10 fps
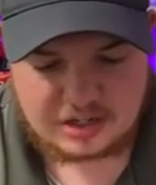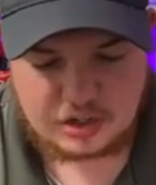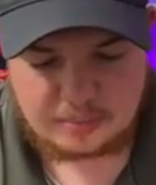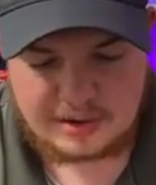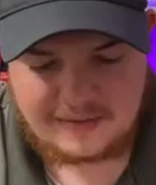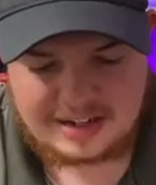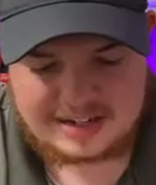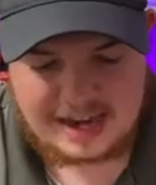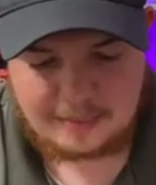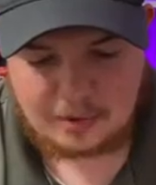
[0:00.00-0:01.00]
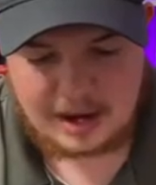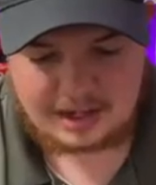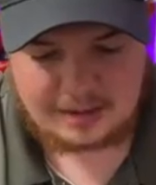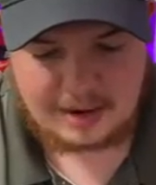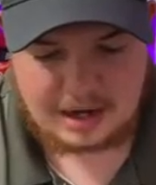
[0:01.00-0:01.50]
Super Heavy
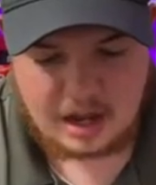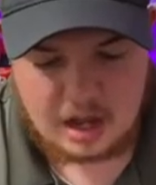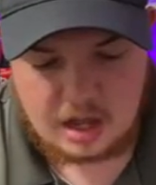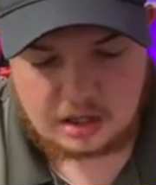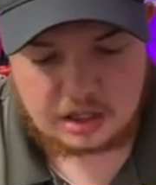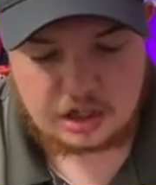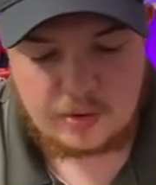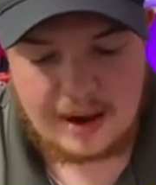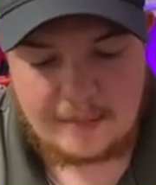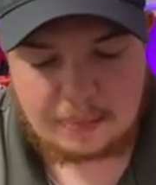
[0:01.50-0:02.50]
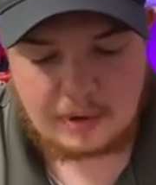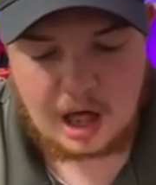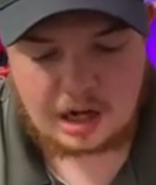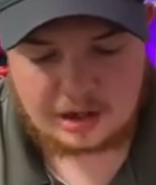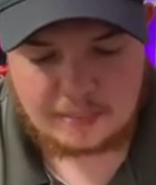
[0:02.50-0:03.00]
Samurai. Come on. The UA
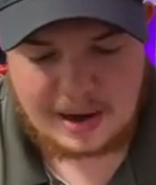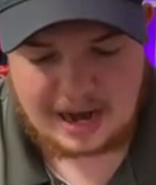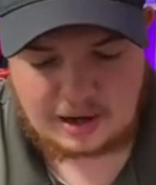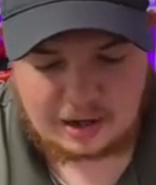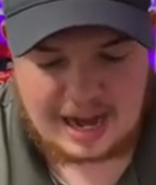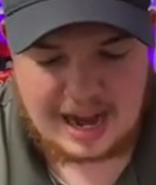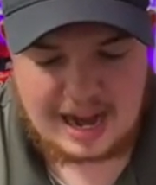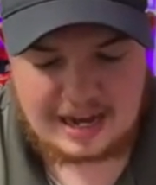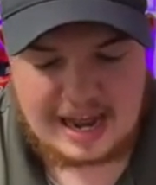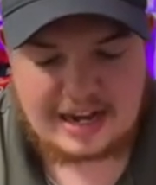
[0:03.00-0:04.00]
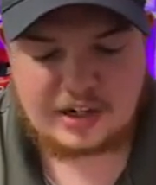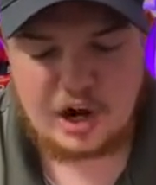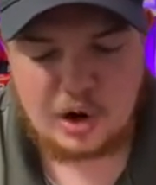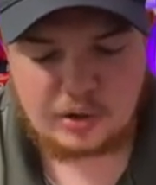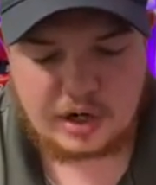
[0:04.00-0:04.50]
Blocker Backer and a
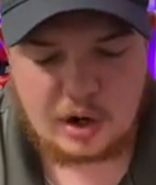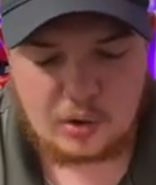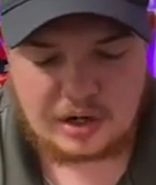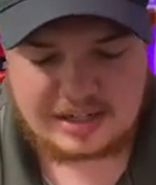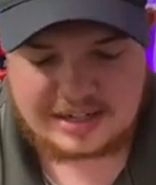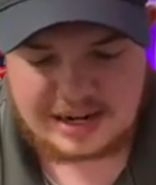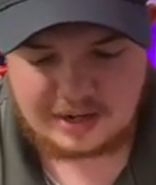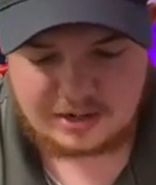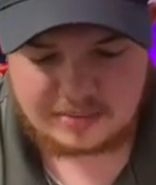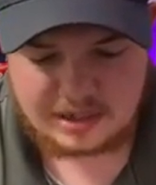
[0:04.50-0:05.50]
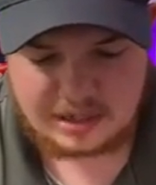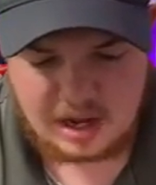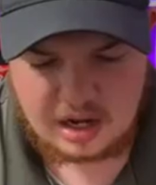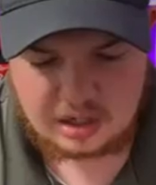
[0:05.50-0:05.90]
Kogo Talesman.